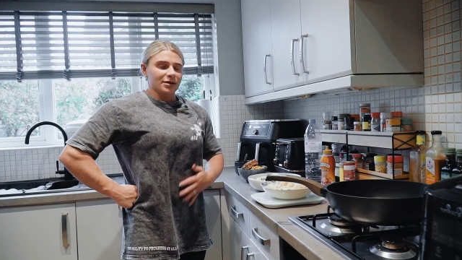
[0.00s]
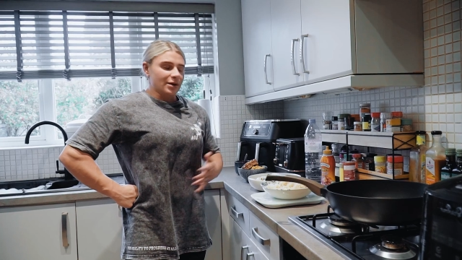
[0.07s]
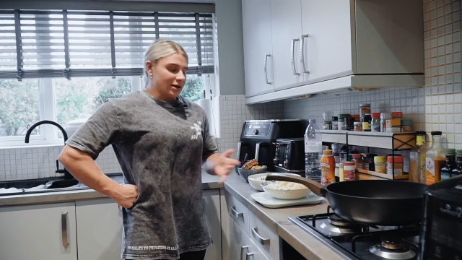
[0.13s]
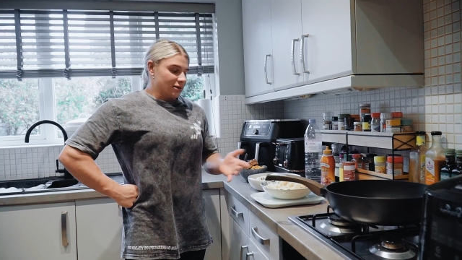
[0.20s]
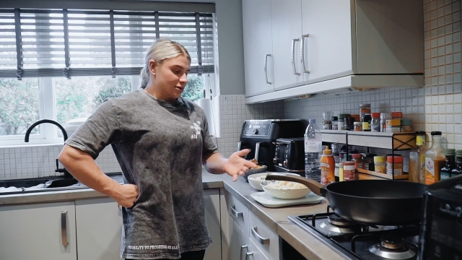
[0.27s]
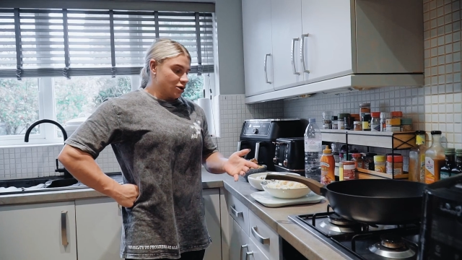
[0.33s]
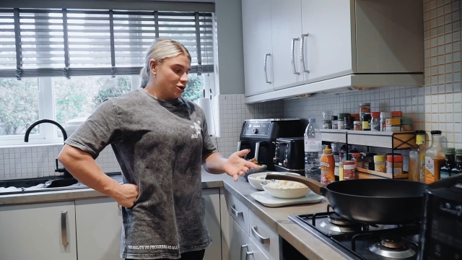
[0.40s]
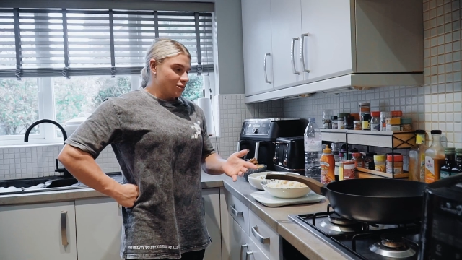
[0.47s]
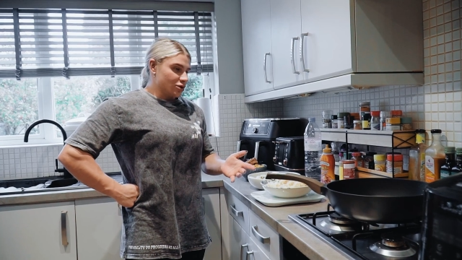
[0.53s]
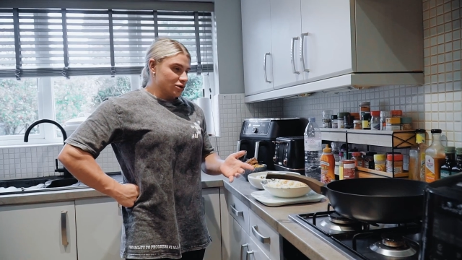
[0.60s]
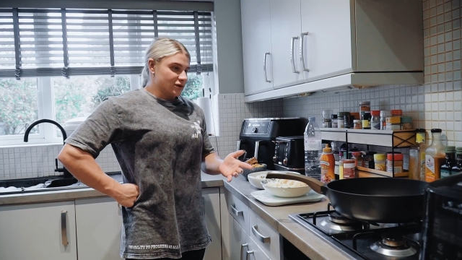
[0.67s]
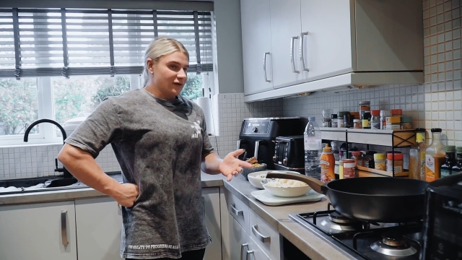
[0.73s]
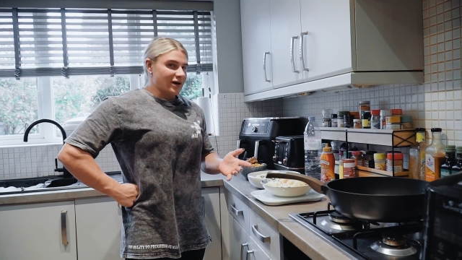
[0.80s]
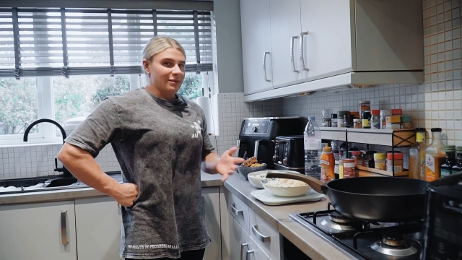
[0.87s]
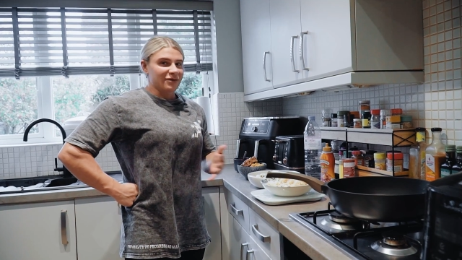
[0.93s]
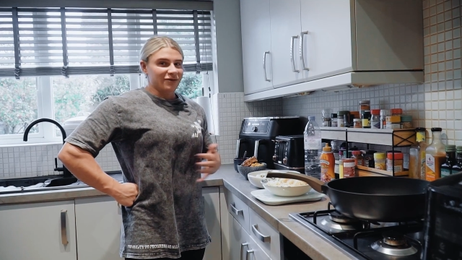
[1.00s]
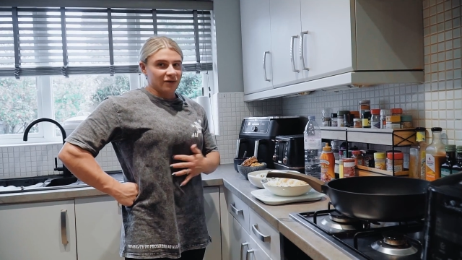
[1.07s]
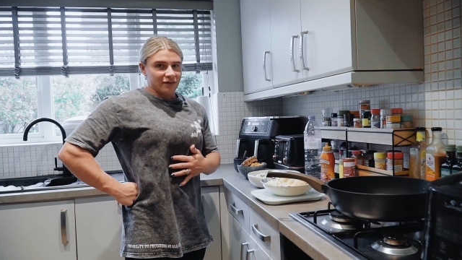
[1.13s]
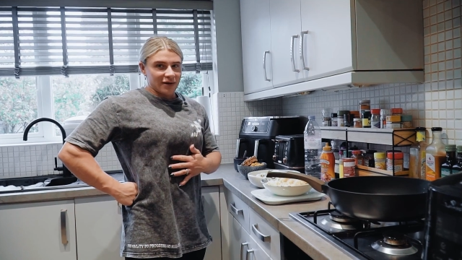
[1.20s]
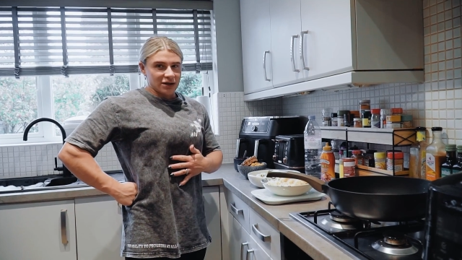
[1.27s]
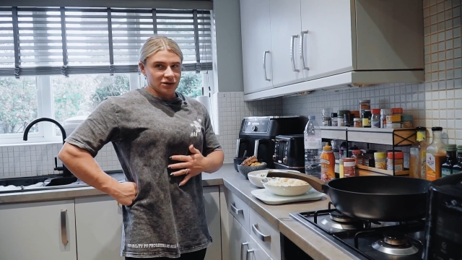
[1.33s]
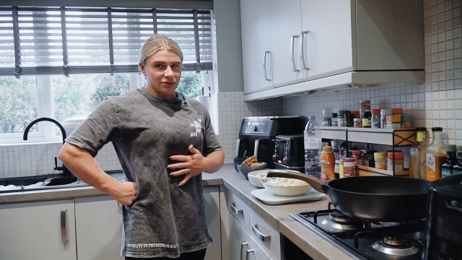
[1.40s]
well, too much fibre
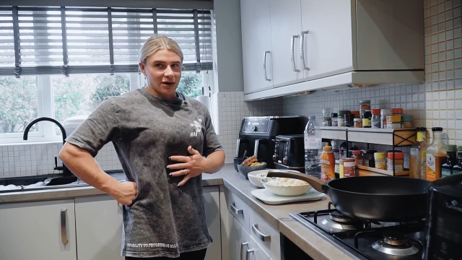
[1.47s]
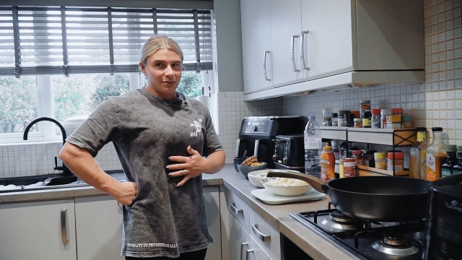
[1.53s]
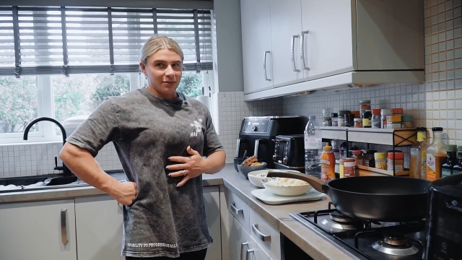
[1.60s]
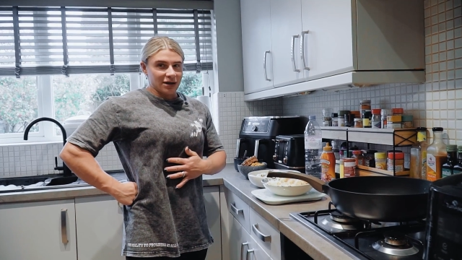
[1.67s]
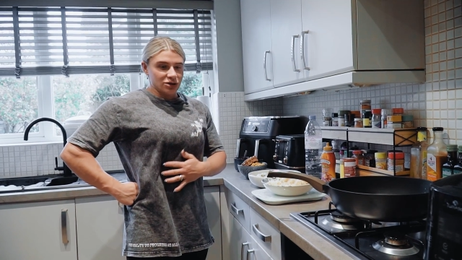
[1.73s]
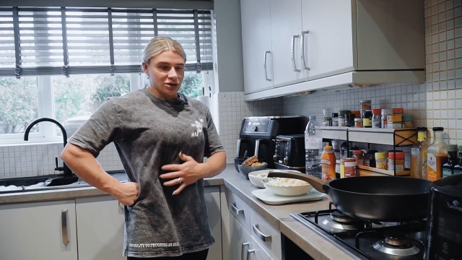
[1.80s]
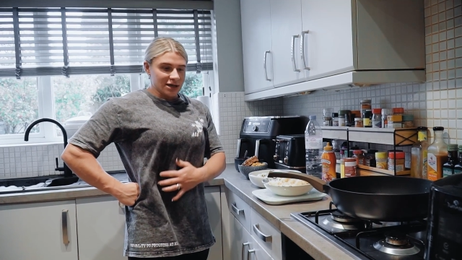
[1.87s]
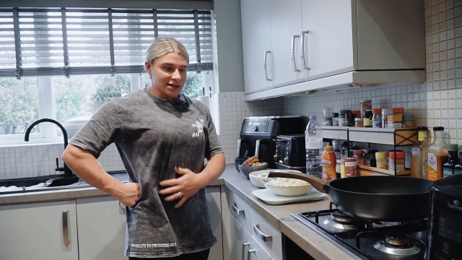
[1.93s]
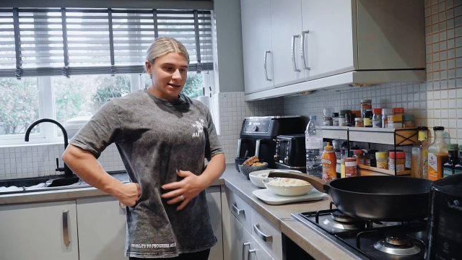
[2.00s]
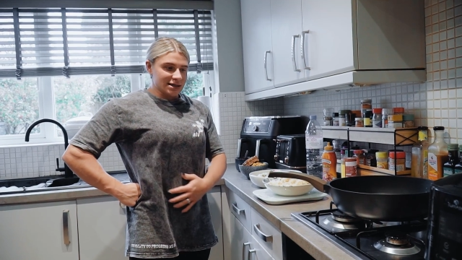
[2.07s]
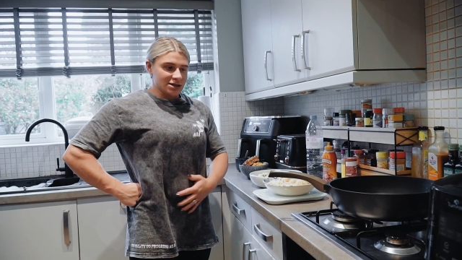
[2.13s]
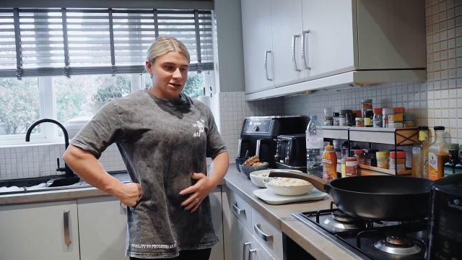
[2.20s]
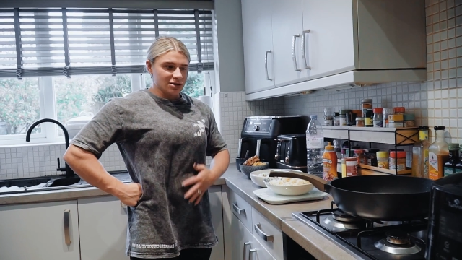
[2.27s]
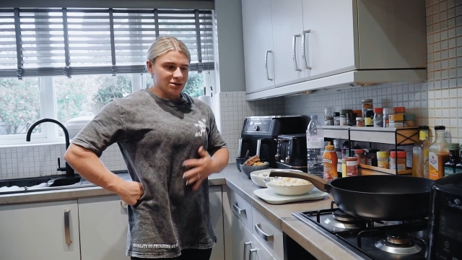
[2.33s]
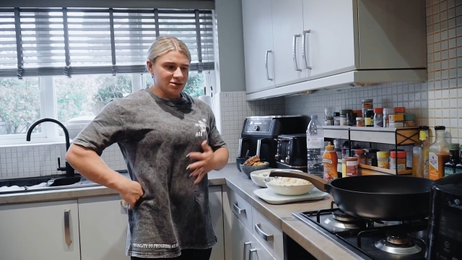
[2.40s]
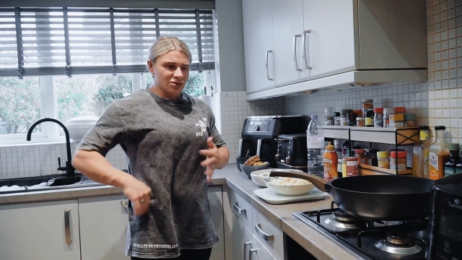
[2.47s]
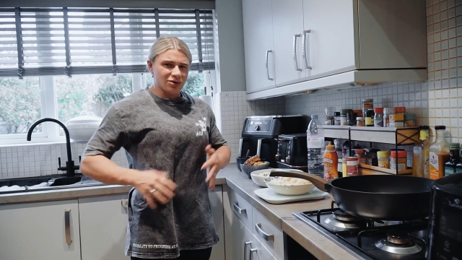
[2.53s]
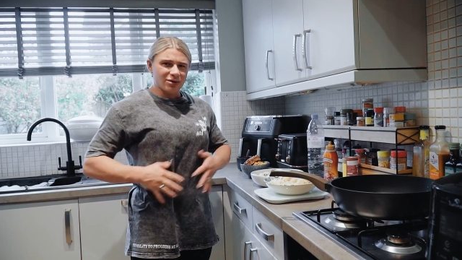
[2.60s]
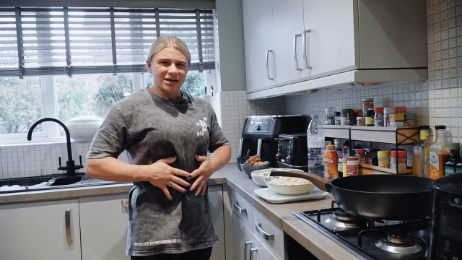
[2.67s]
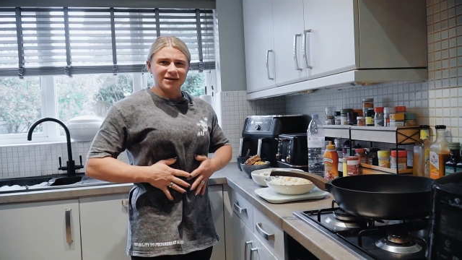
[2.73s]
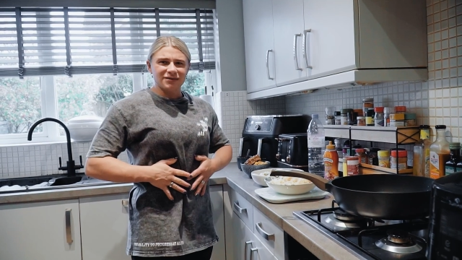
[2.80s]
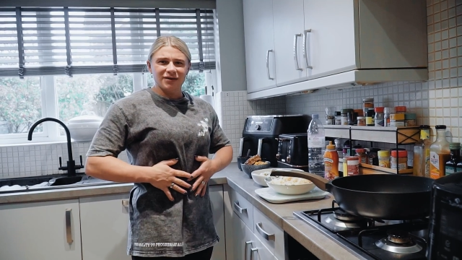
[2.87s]
from veg around my training session, because
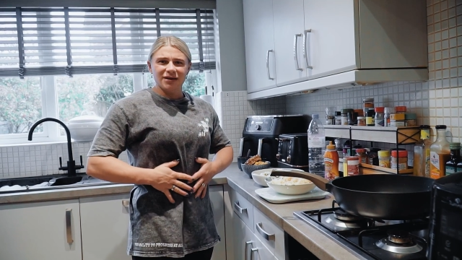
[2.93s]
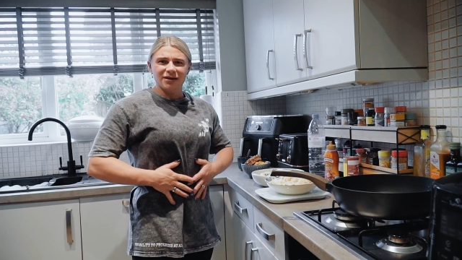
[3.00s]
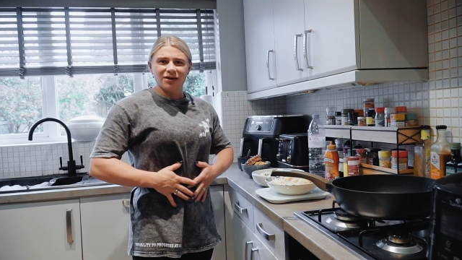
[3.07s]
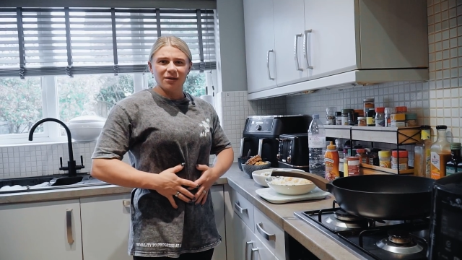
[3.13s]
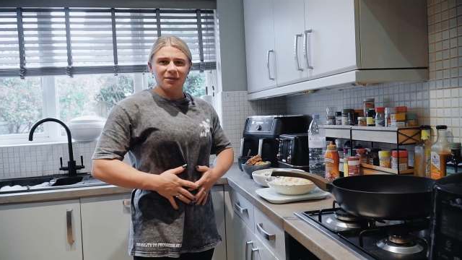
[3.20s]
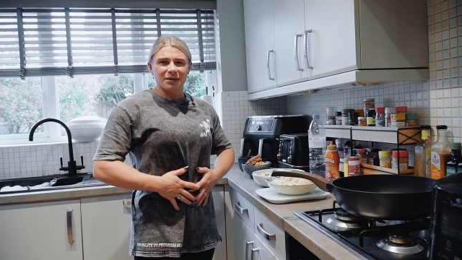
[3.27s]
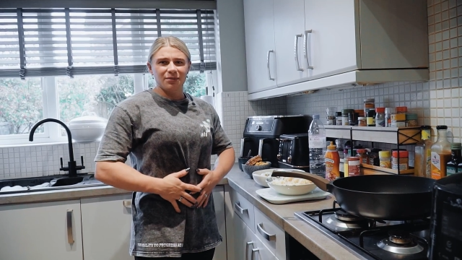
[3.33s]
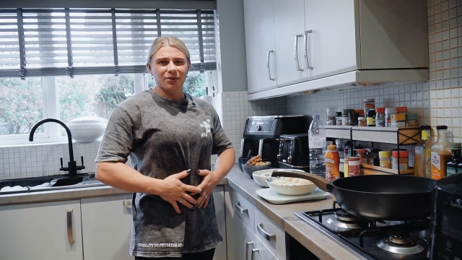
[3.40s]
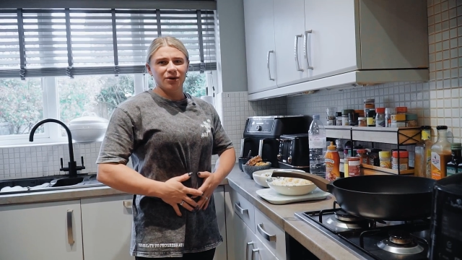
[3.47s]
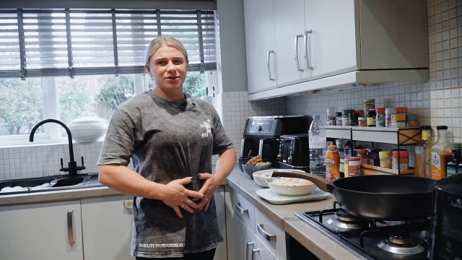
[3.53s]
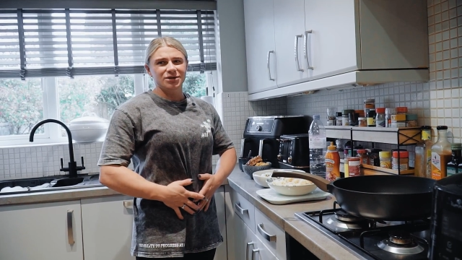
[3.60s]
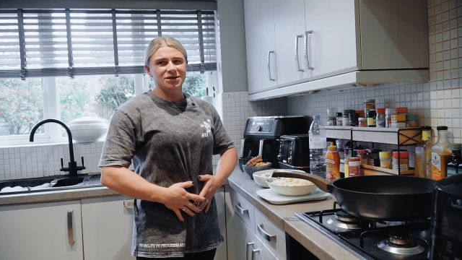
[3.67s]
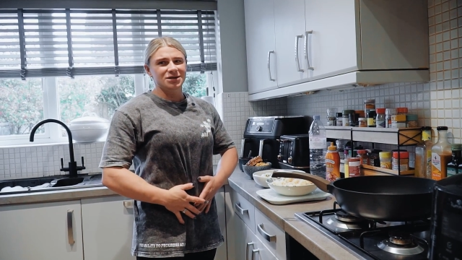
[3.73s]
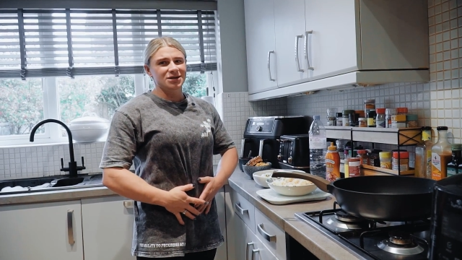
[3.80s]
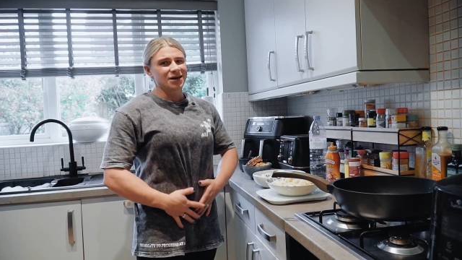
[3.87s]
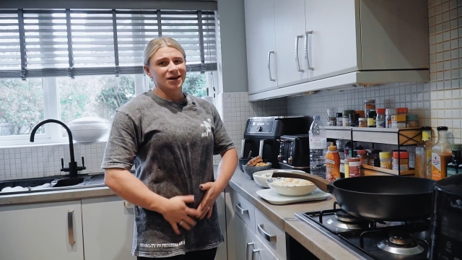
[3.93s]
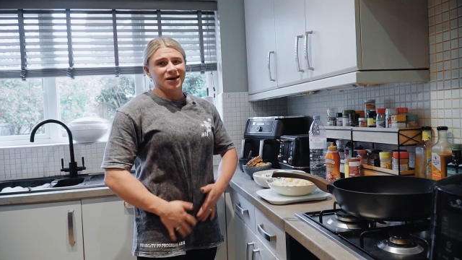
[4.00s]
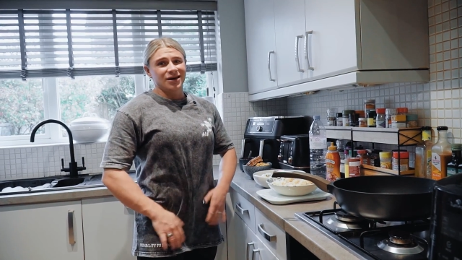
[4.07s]
otherwise I feel a little bit bloated.